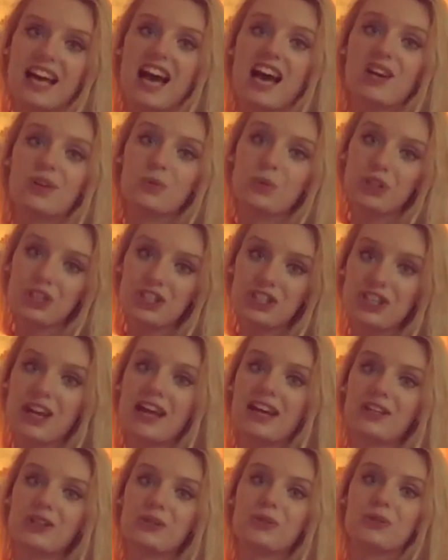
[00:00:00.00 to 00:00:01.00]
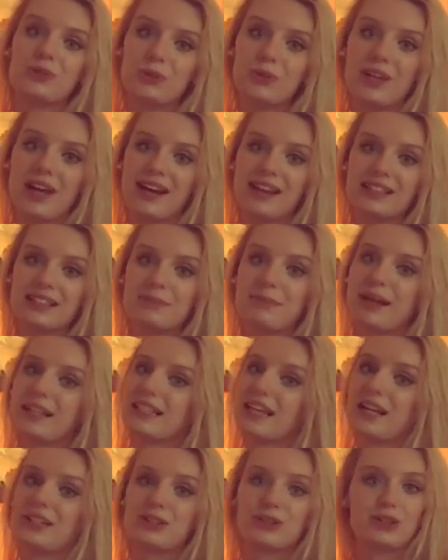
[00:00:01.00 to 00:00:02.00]
I wish I could do that, but
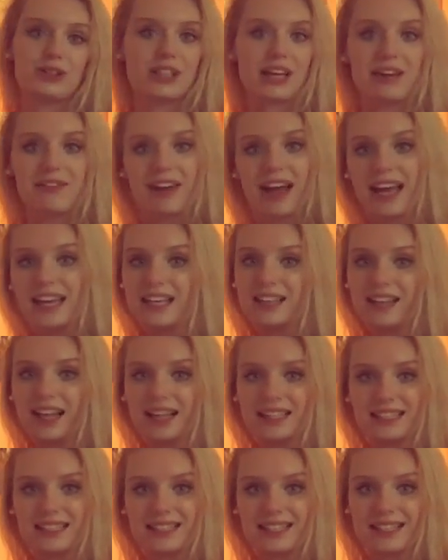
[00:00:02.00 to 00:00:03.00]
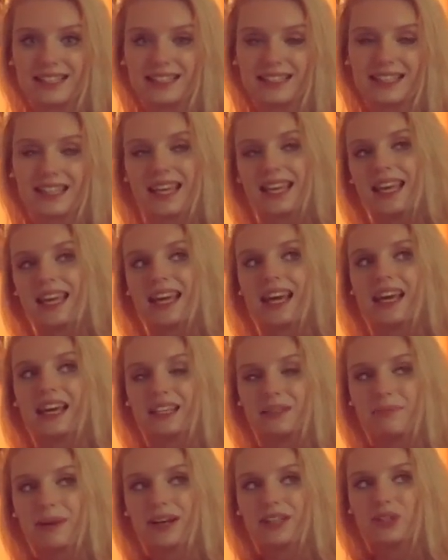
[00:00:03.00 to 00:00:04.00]
I do not have any licenses.
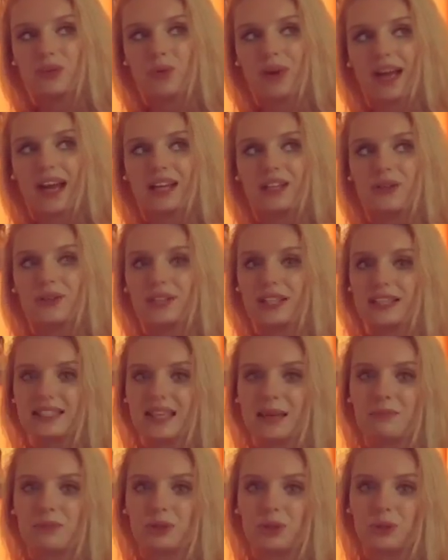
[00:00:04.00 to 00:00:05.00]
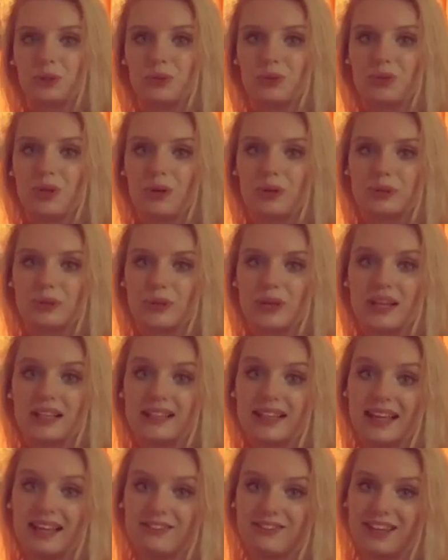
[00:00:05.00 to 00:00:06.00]
And by the way, I know that some crew go to
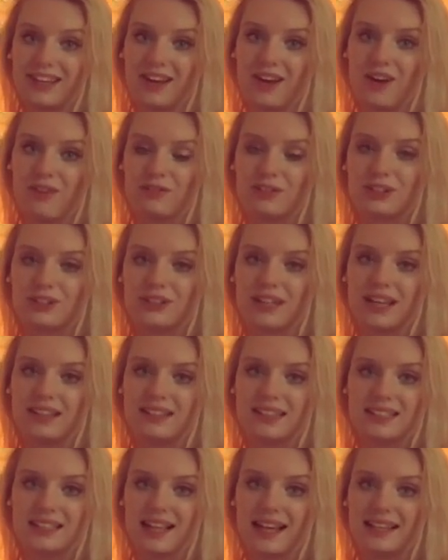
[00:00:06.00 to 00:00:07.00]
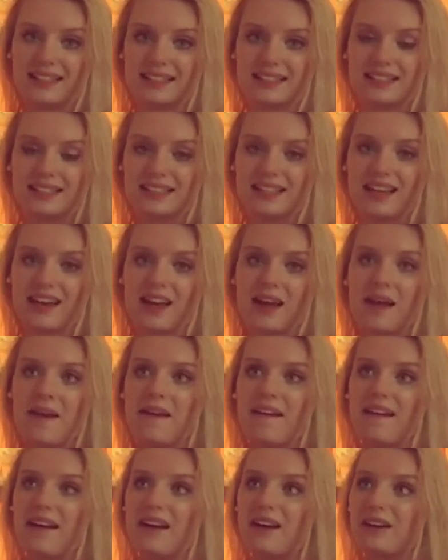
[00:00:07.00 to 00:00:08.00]
LA very often to get this license
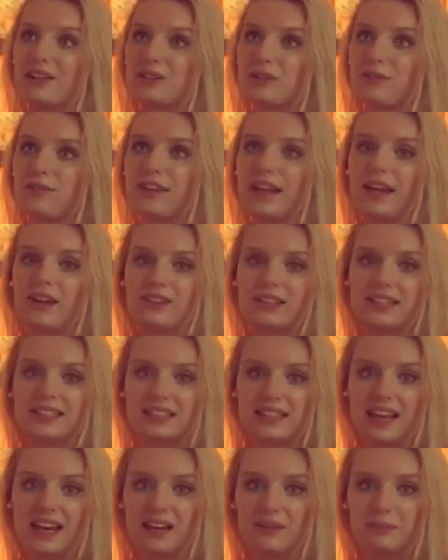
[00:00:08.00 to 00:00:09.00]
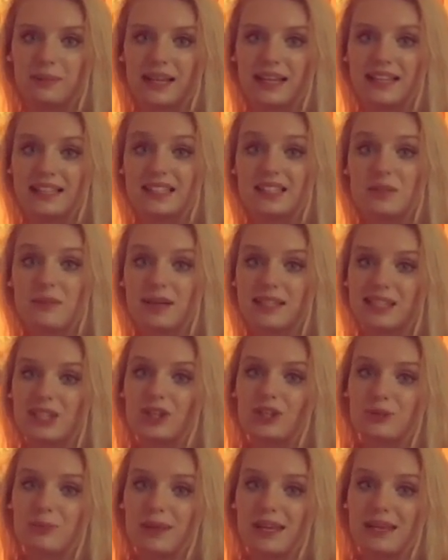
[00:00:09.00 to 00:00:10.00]
to fly on little airplanes, but
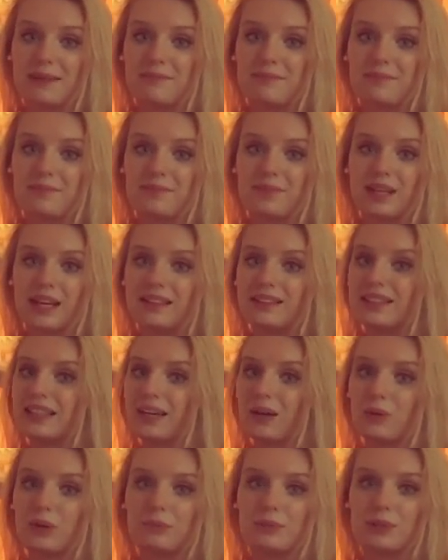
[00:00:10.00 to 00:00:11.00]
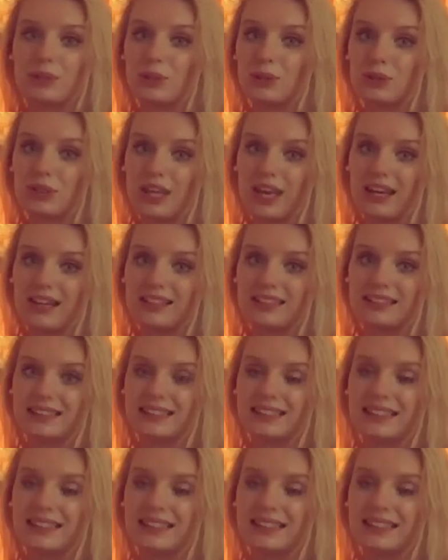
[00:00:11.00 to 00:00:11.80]
not me. I think I will be so scared.